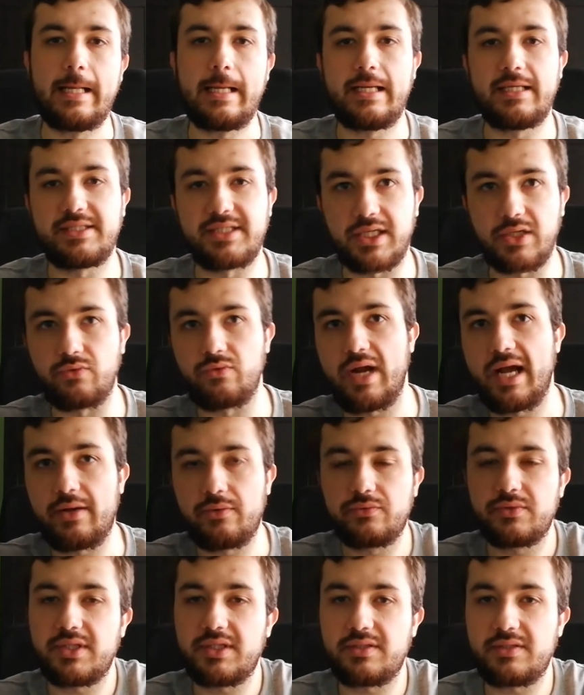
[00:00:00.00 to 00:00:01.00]
It's a
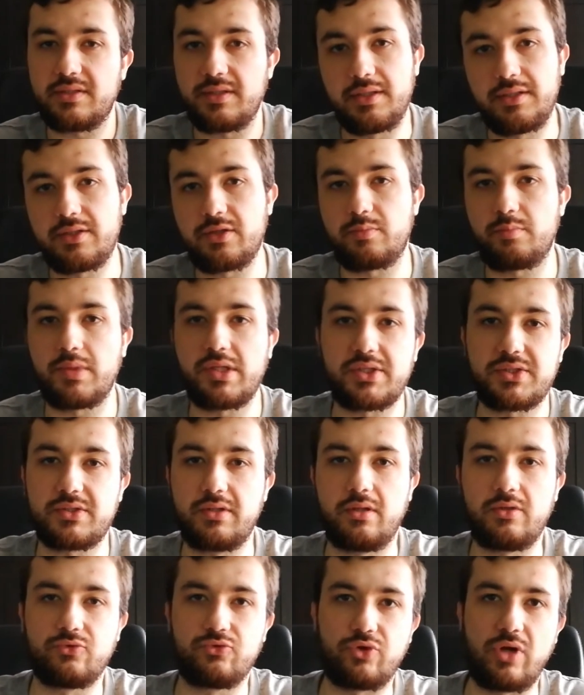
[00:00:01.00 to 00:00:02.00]
grounded
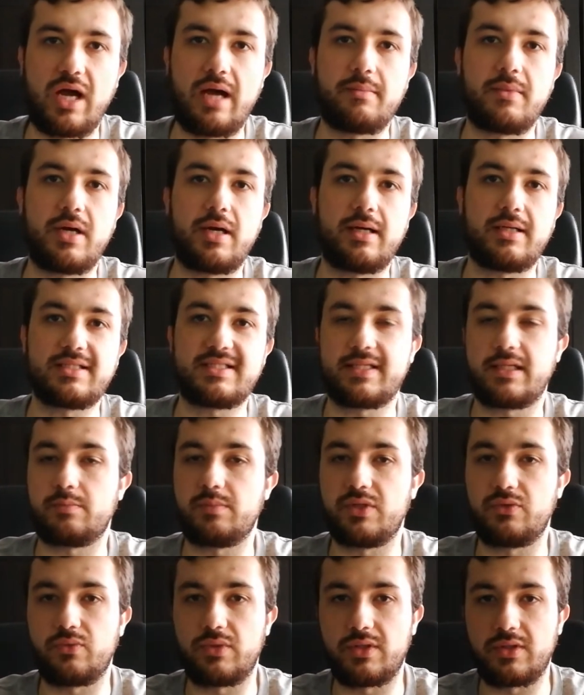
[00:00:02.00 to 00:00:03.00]
interpersonal drama set
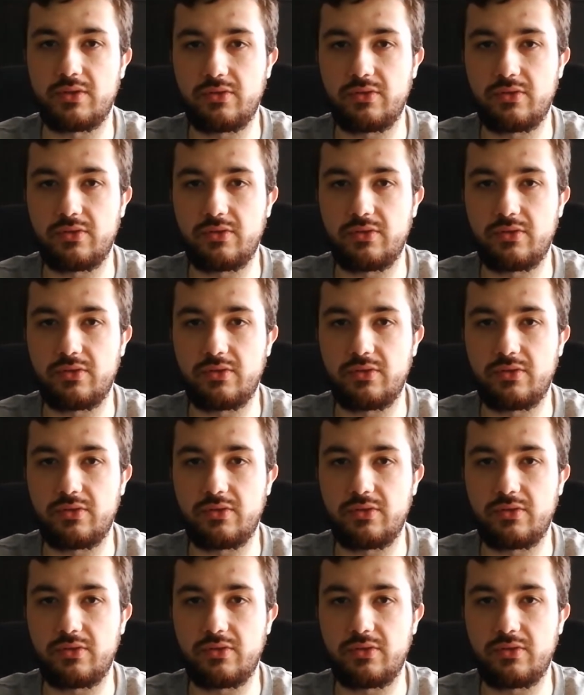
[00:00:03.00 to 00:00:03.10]
between